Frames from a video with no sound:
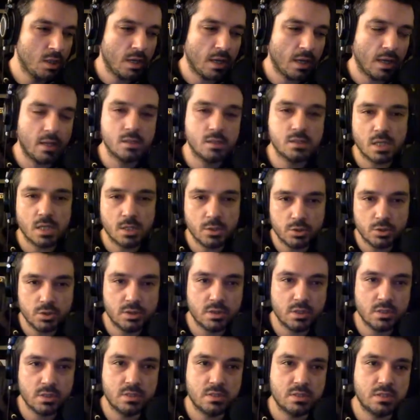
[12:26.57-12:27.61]
And it's
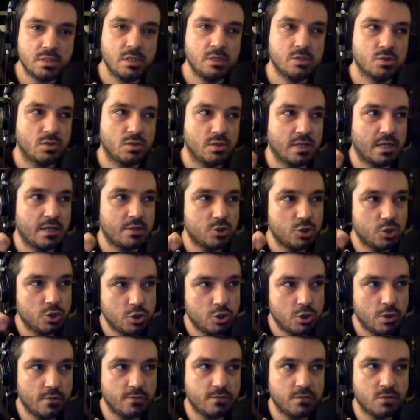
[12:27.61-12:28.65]
interesting to see sort of that
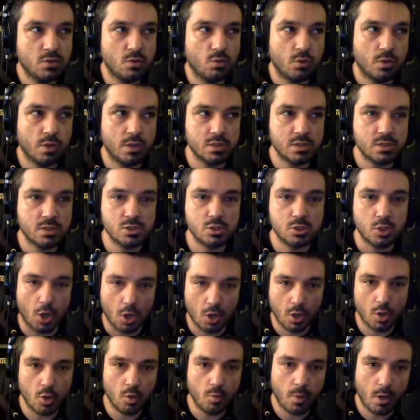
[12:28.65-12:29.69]
shift towards
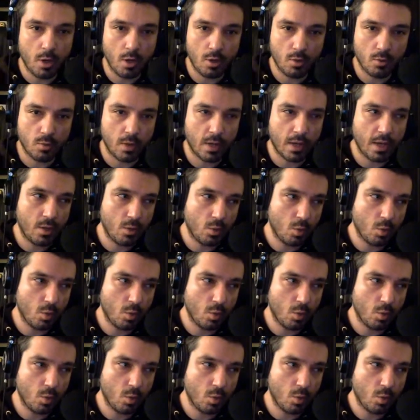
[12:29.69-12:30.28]
Darko ball, right?